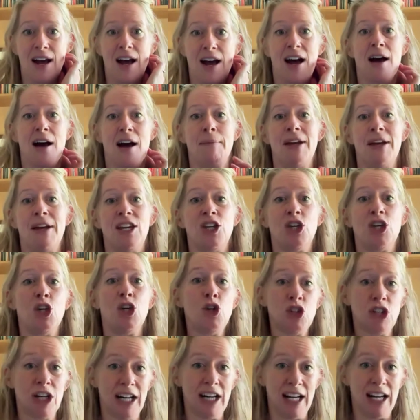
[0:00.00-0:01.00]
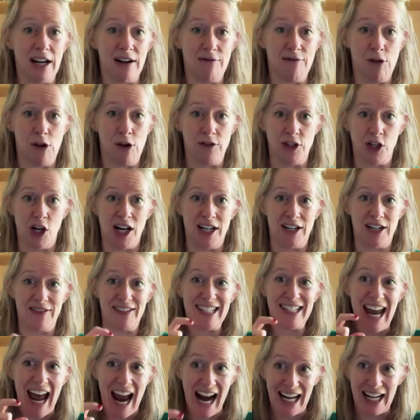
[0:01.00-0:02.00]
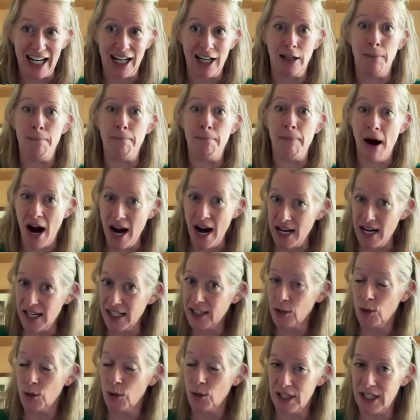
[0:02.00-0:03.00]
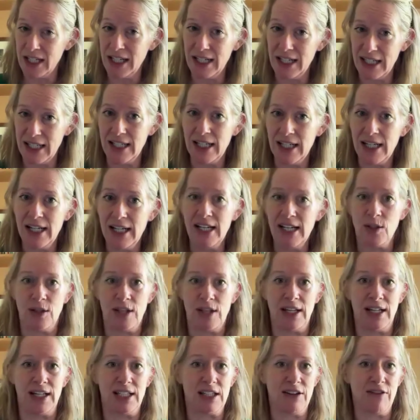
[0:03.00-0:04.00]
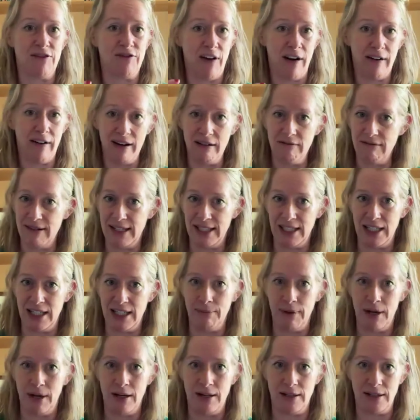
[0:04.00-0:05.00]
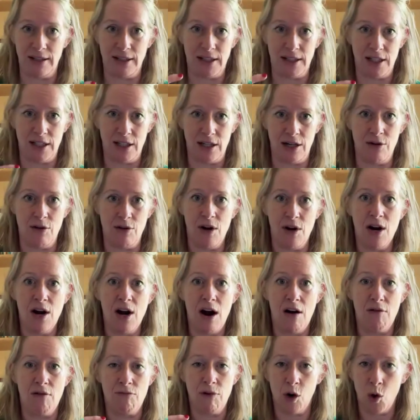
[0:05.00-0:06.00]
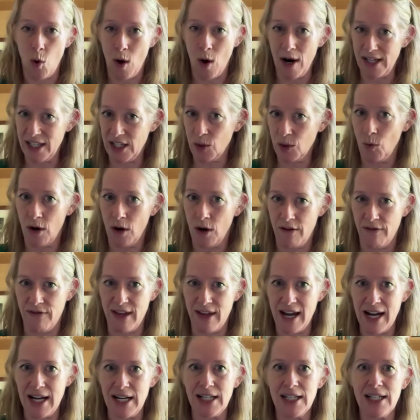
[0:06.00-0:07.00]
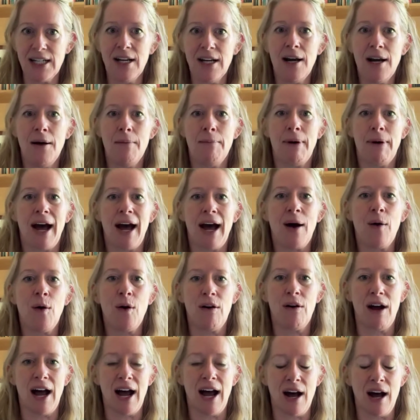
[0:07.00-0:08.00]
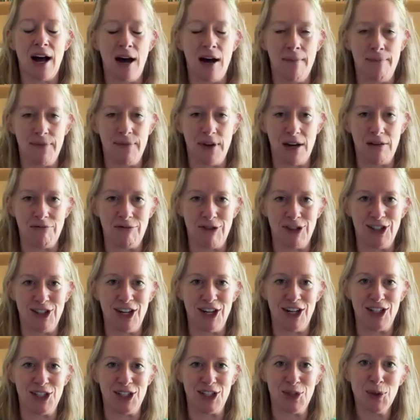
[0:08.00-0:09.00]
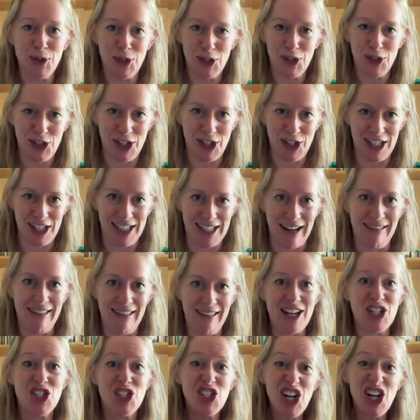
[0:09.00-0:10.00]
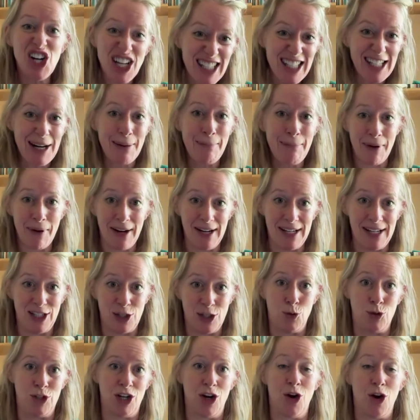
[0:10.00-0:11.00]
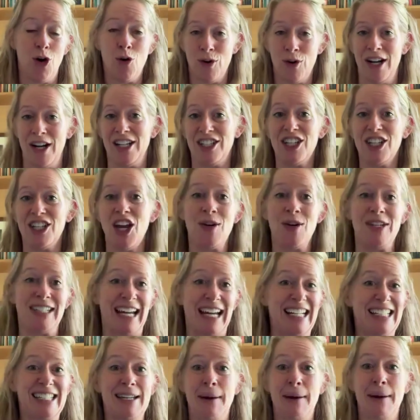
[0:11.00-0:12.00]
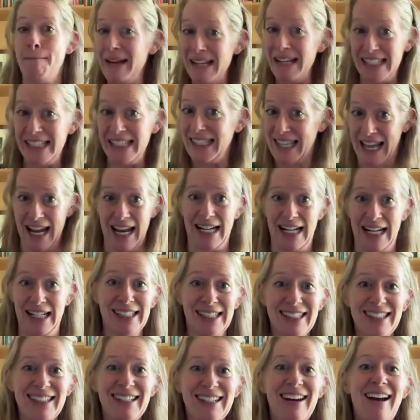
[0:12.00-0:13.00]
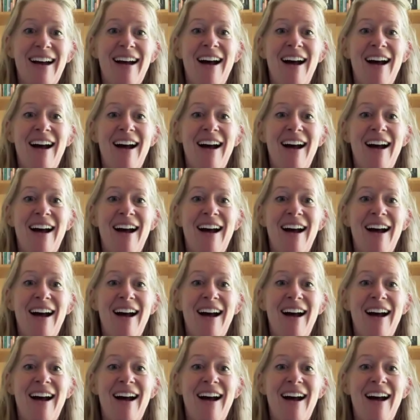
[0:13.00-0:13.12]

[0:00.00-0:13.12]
It usually involves a kind of technical bias audit, so I think it's a very reasonable ask to request one of that. But our research is also suggesting that just a bias audit on its own is going to miss things,